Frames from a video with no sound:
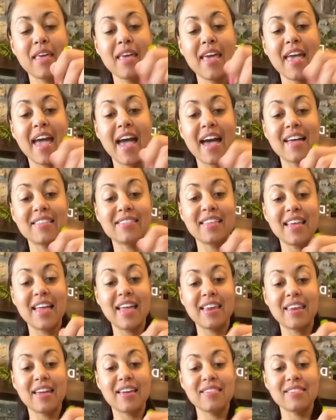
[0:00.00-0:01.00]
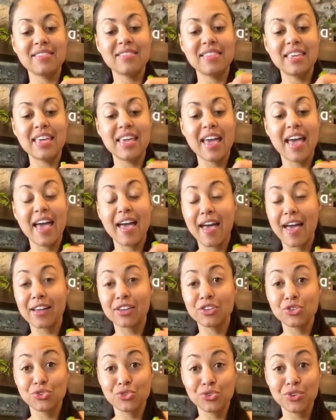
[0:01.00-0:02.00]
And then the
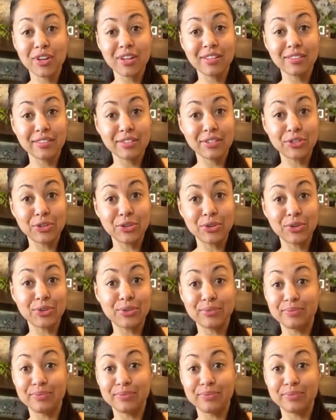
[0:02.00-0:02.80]
extra little